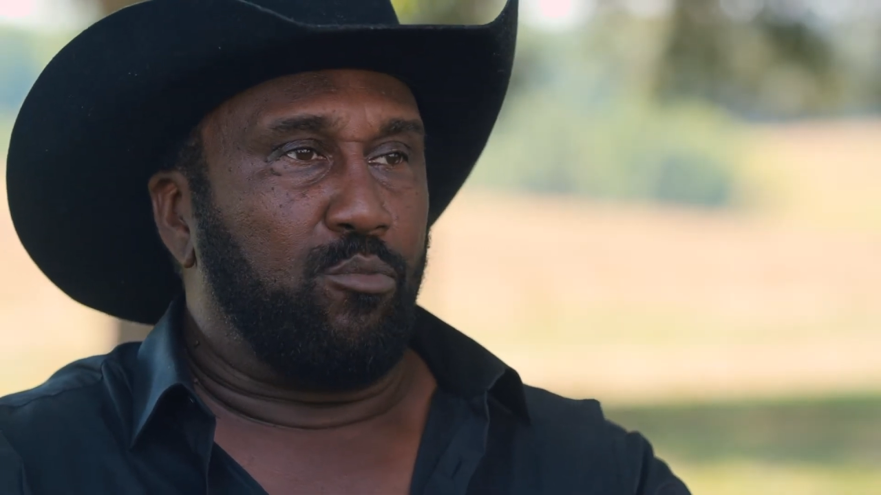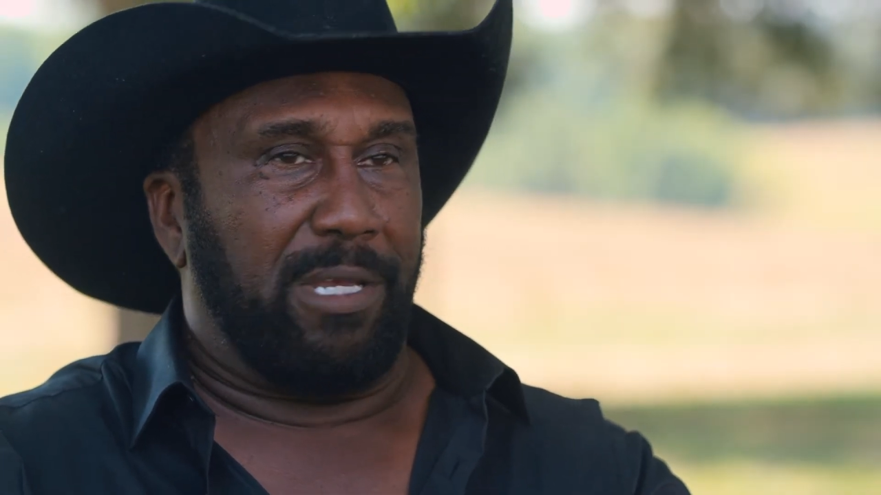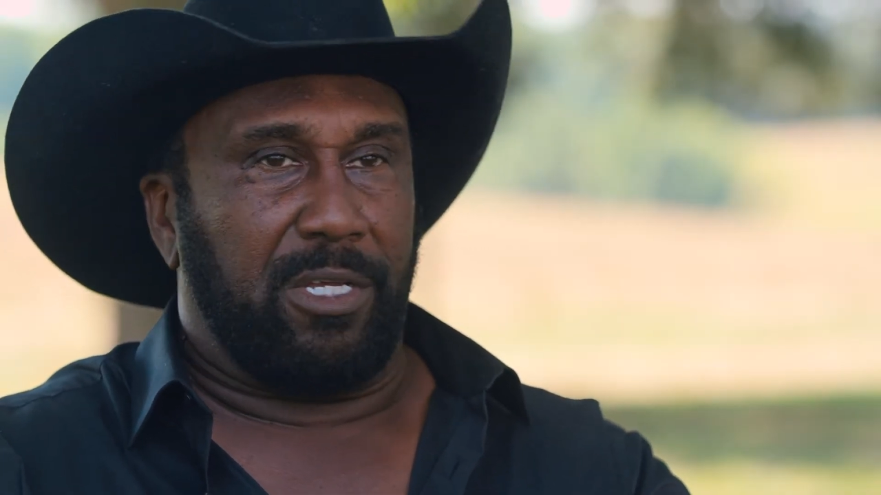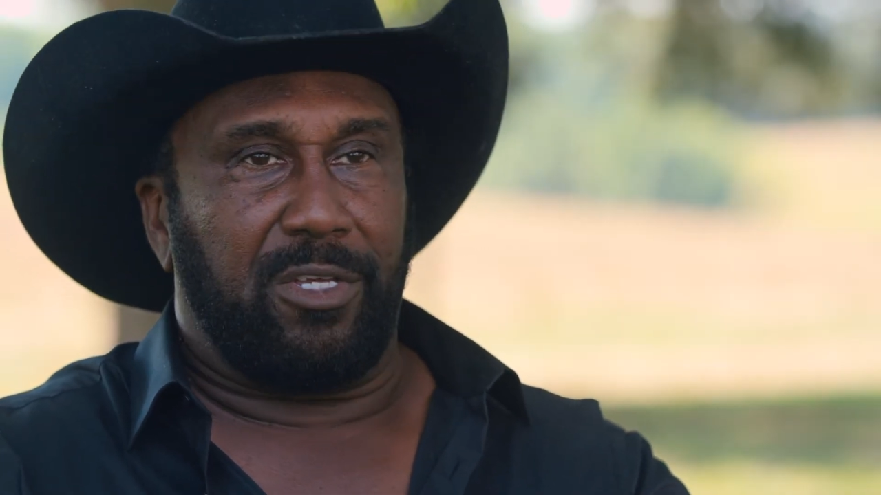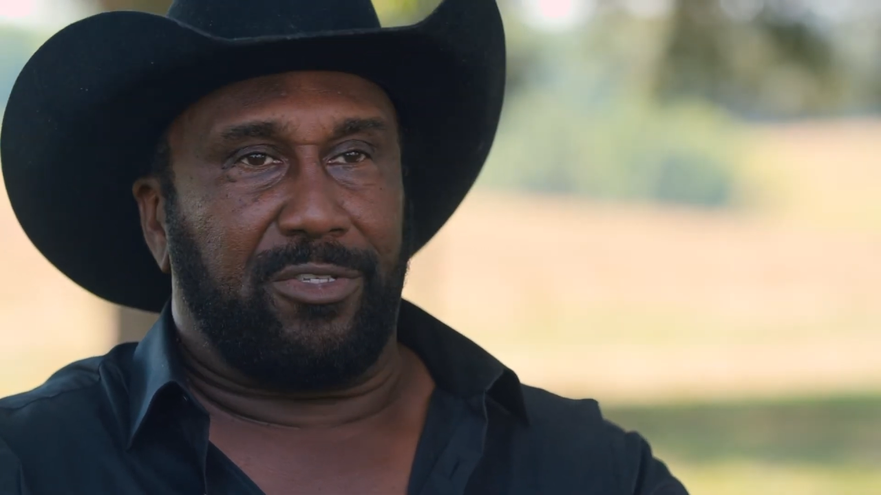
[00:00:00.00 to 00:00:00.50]

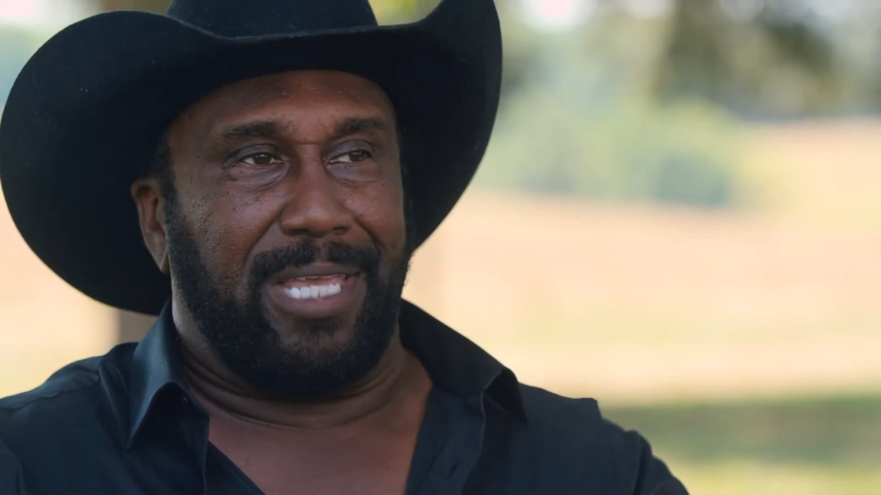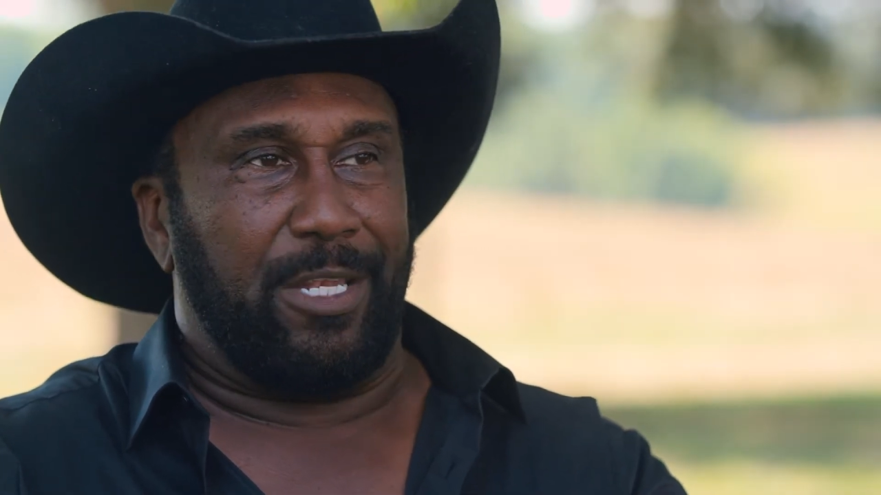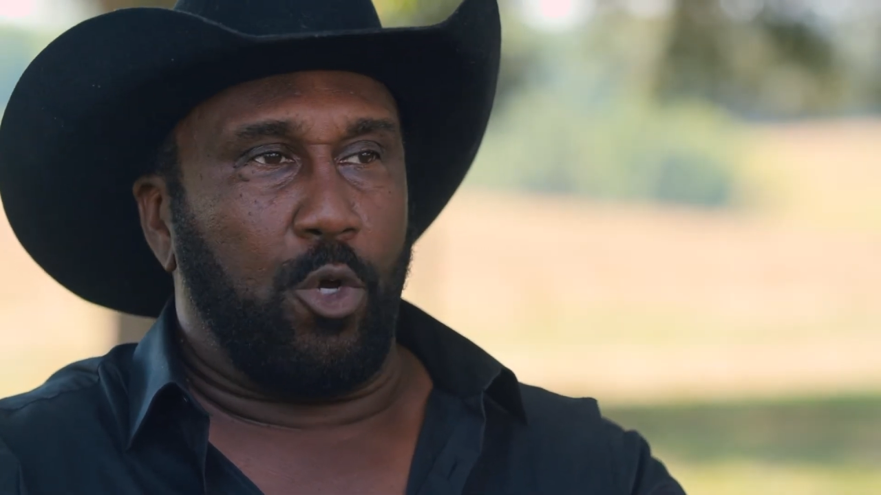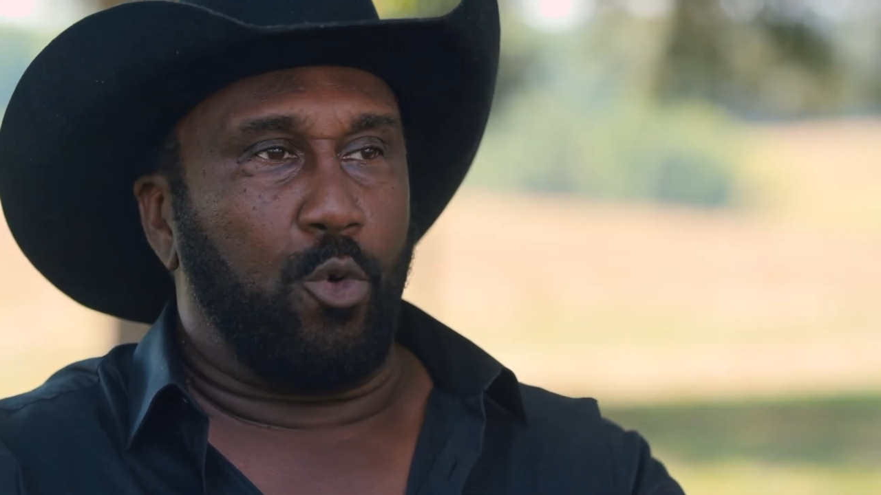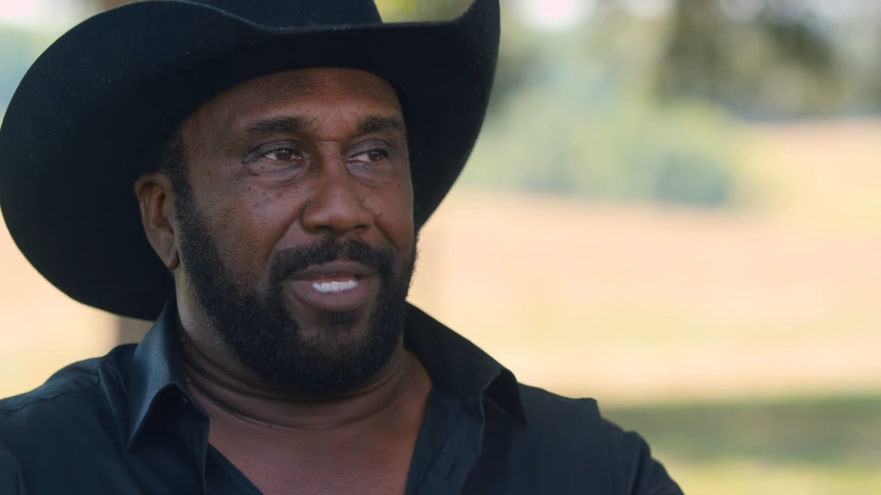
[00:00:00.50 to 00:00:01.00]
because they
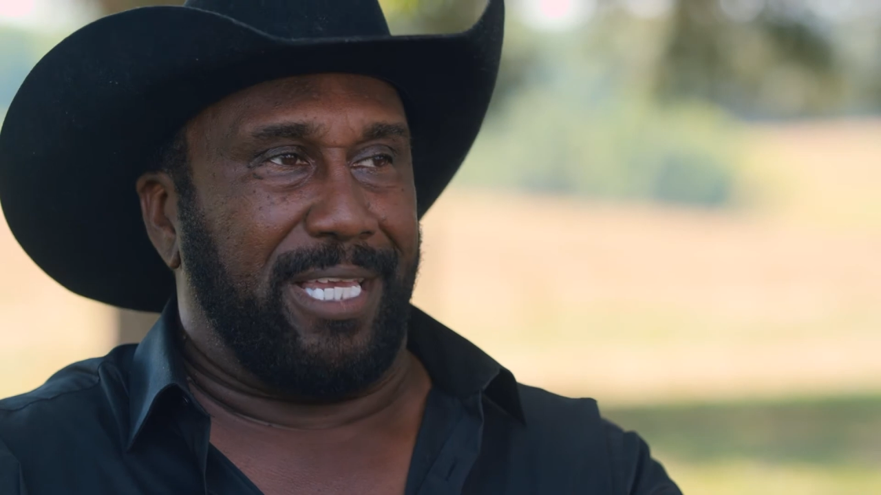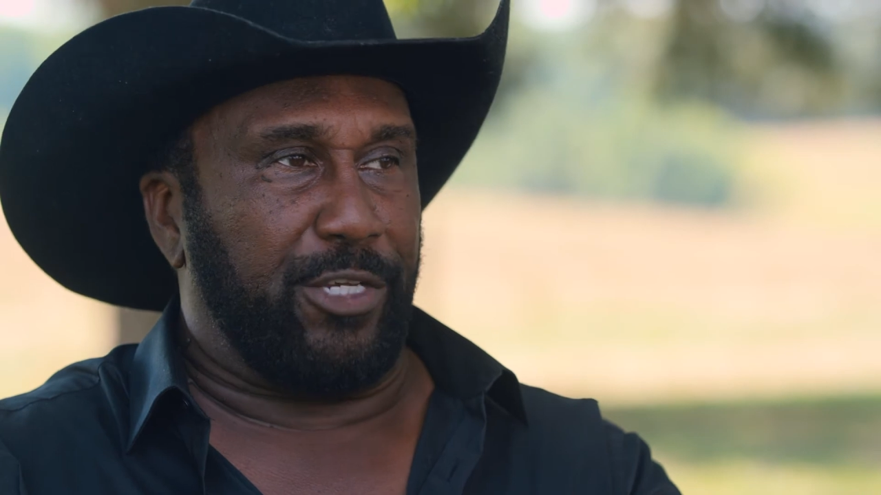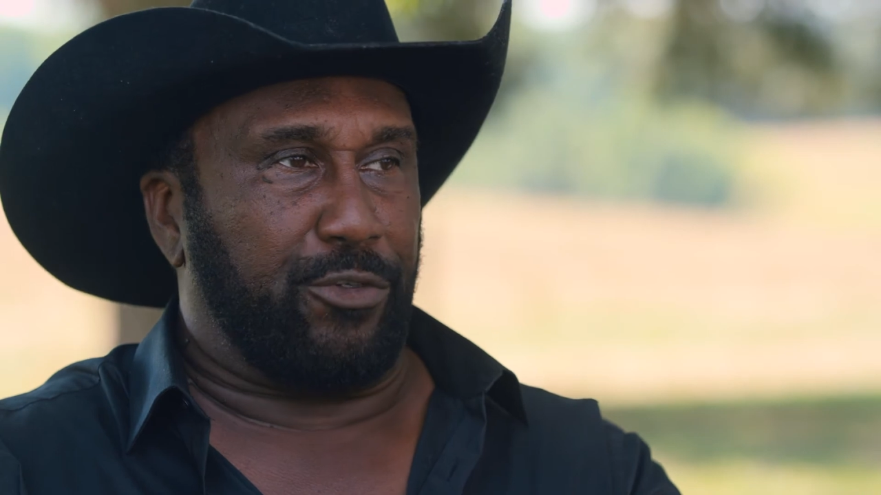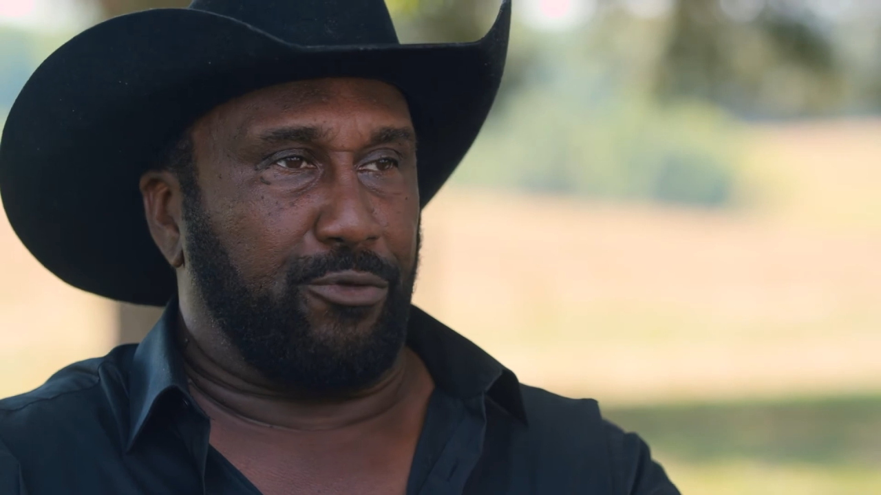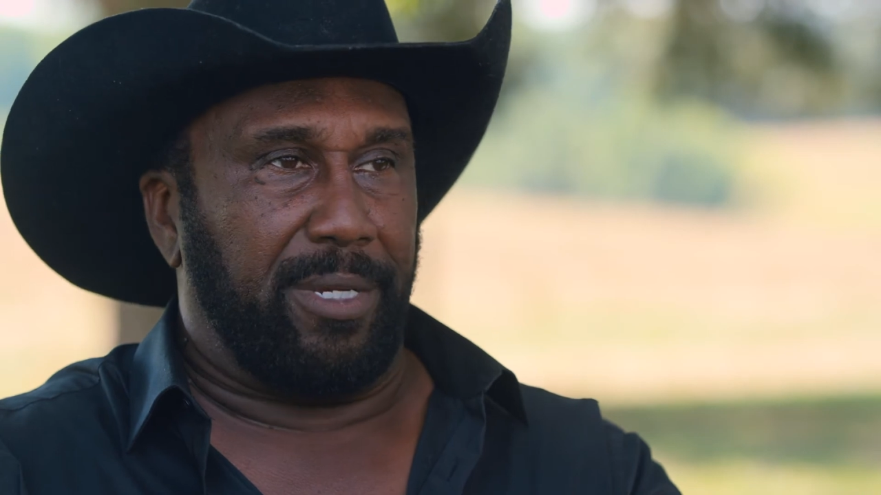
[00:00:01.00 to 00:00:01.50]
know the
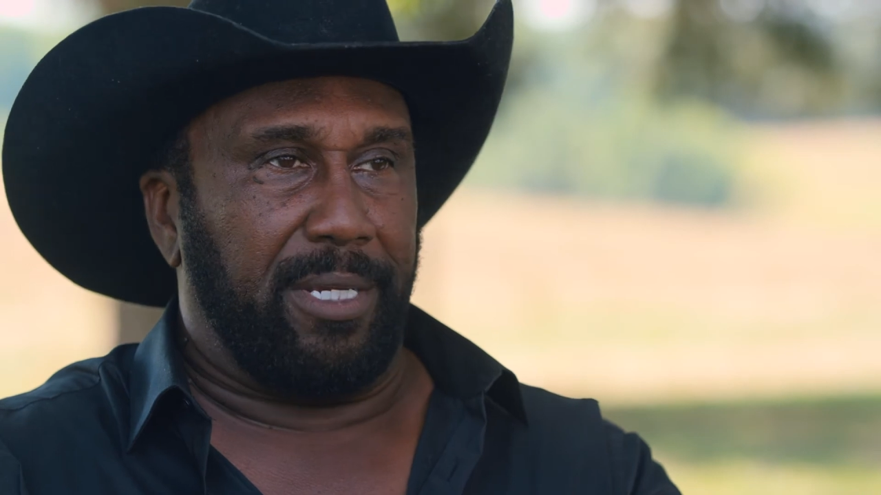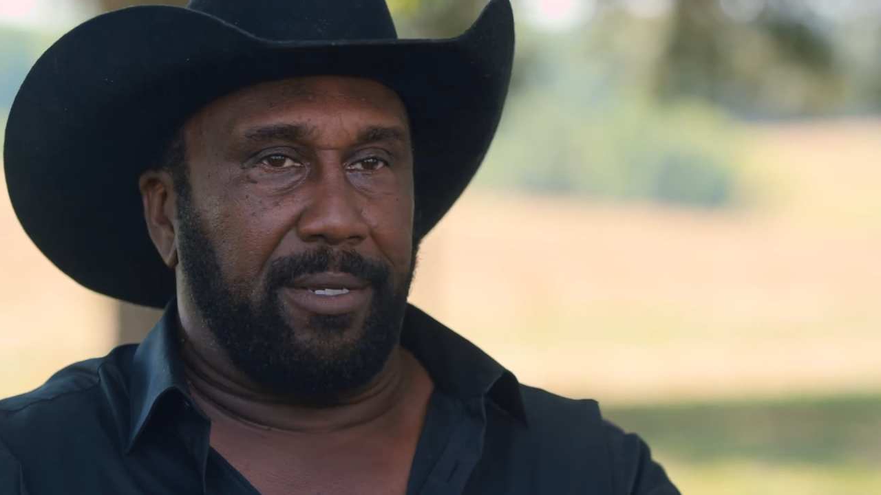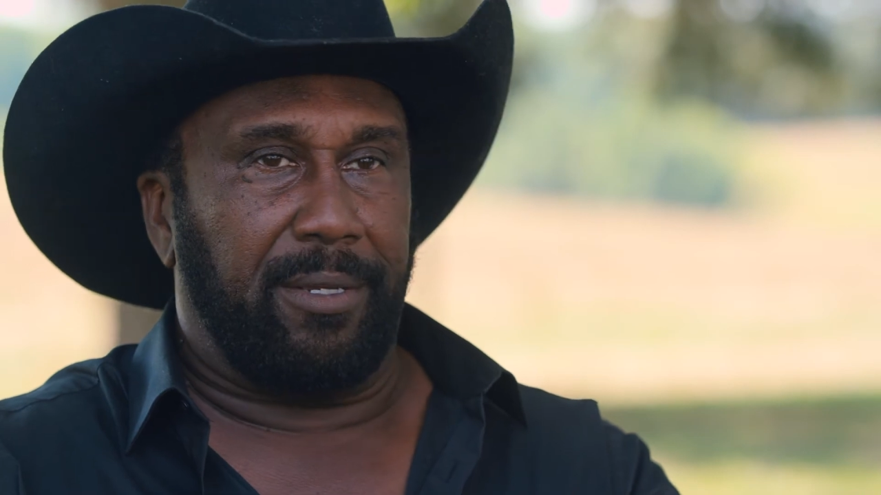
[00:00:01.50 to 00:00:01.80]
history.